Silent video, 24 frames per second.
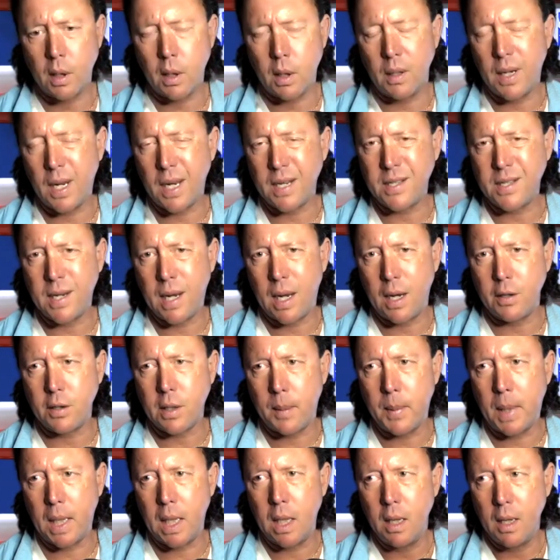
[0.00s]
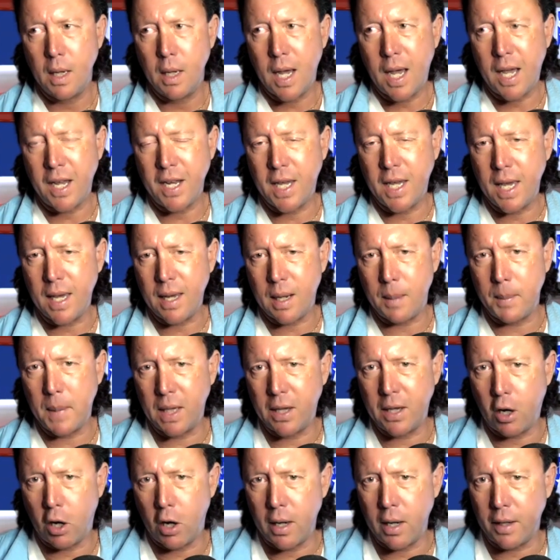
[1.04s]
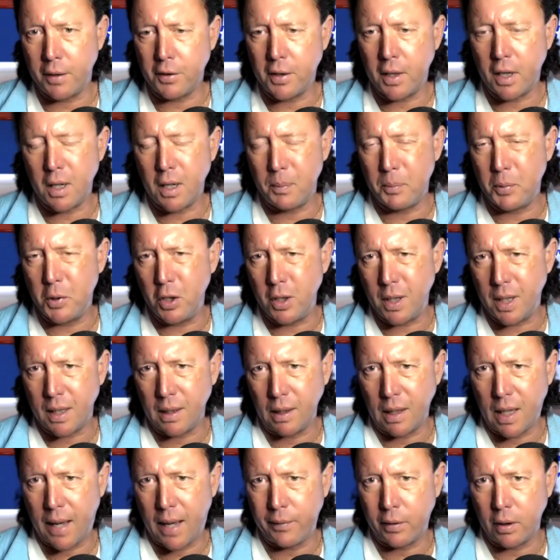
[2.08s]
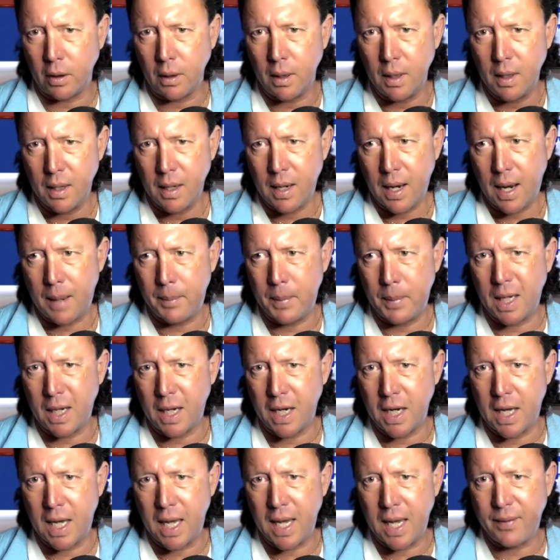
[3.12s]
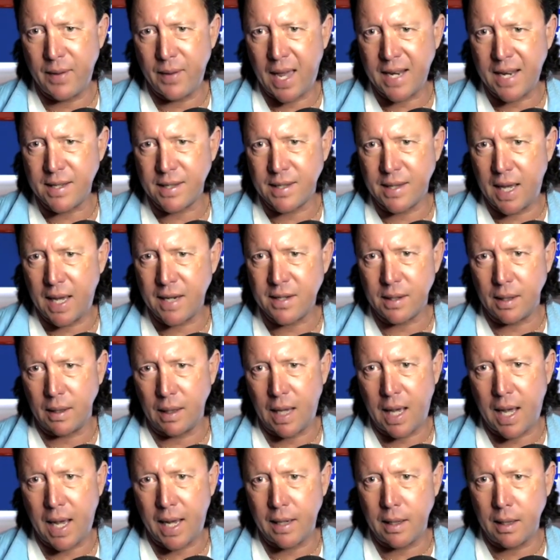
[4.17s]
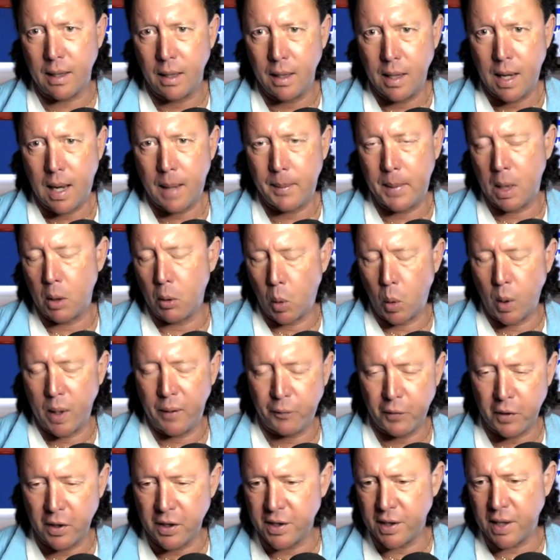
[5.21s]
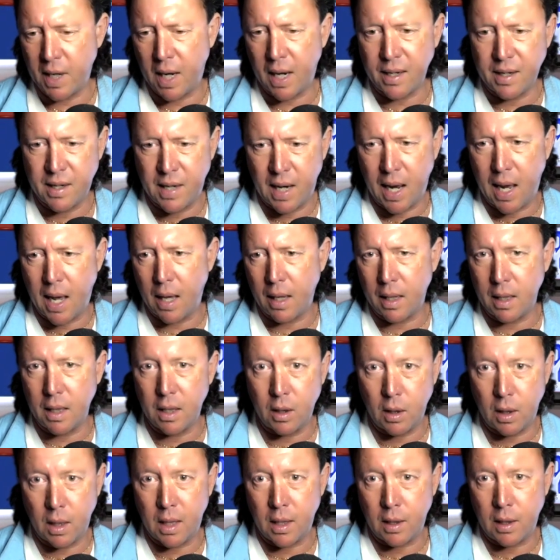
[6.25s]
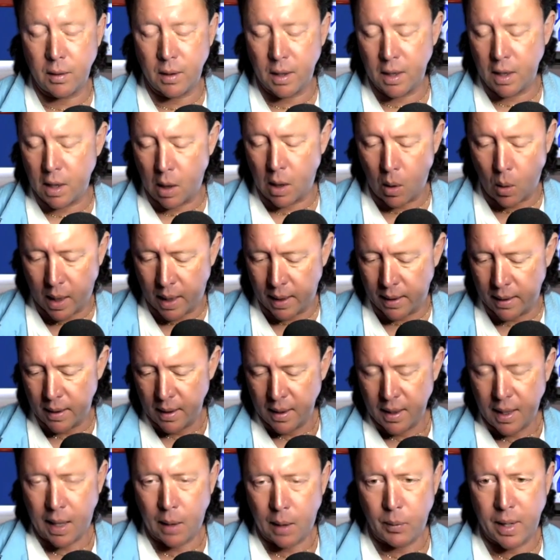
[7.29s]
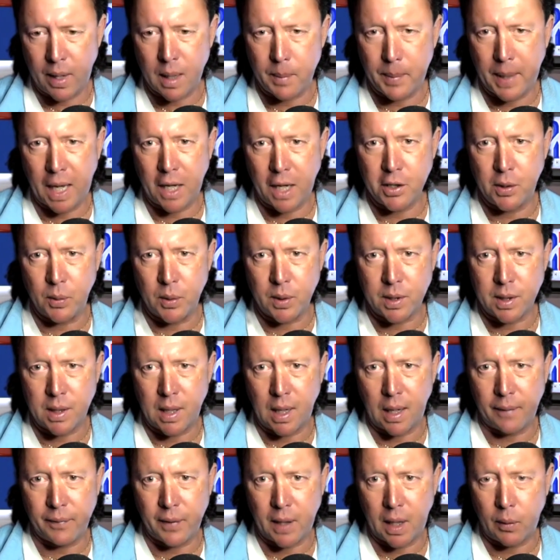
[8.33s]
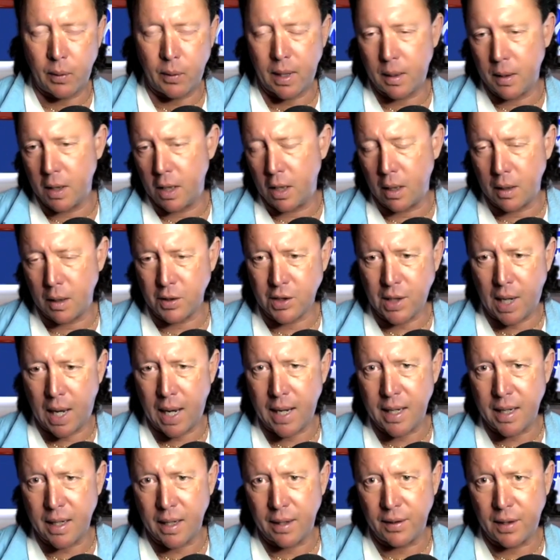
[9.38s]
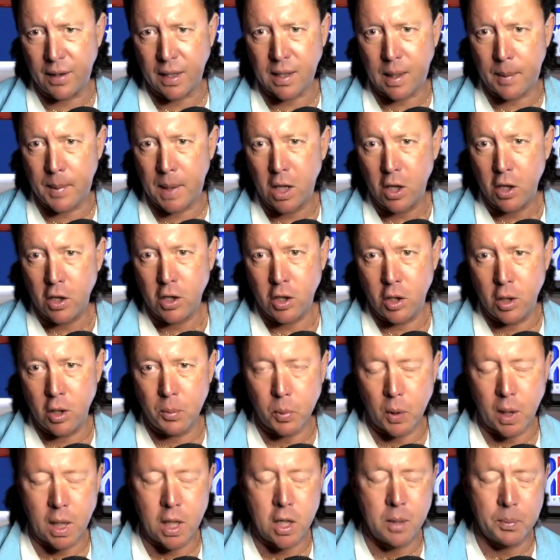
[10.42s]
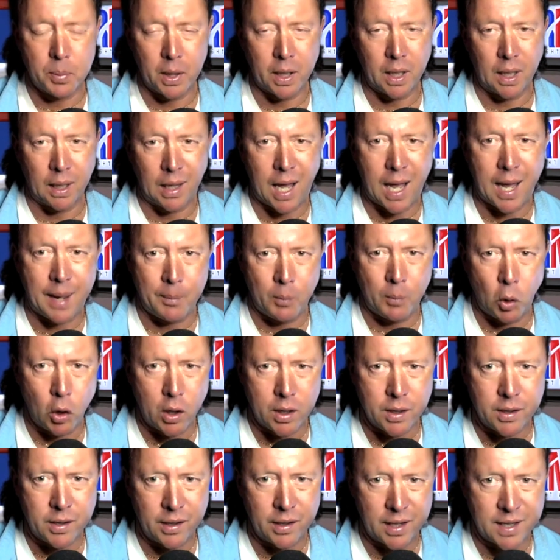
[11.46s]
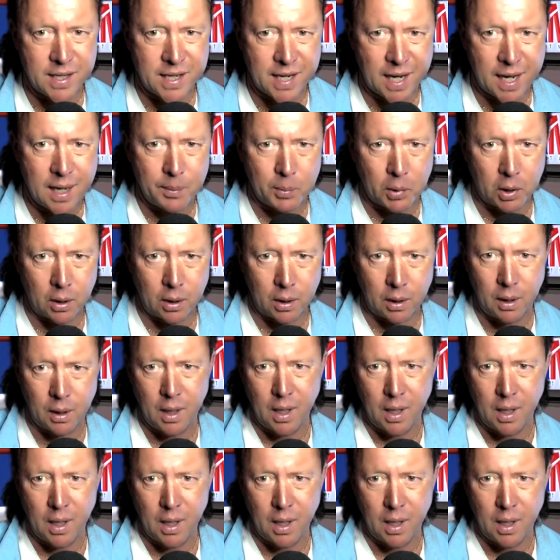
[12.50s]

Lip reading: And that sounds, on a therapeutic level, again, that's a lot. When we first sat down and I read about you and stuff, and I read, psychic and things. You bring a lot more to the table.